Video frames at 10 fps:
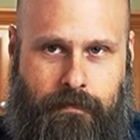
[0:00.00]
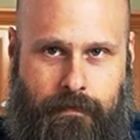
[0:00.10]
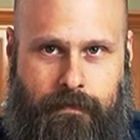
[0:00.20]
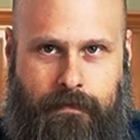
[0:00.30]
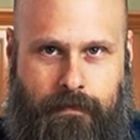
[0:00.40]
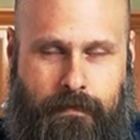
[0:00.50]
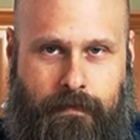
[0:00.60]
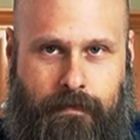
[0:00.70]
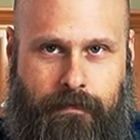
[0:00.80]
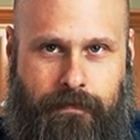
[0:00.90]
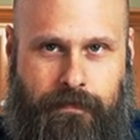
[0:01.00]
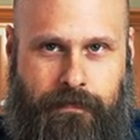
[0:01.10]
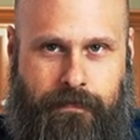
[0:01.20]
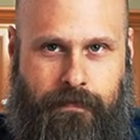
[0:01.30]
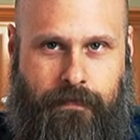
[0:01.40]
Fahrenheit.
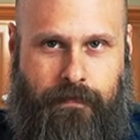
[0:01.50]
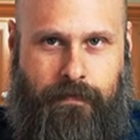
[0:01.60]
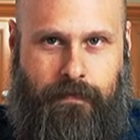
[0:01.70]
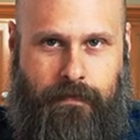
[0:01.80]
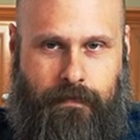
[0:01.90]
Press start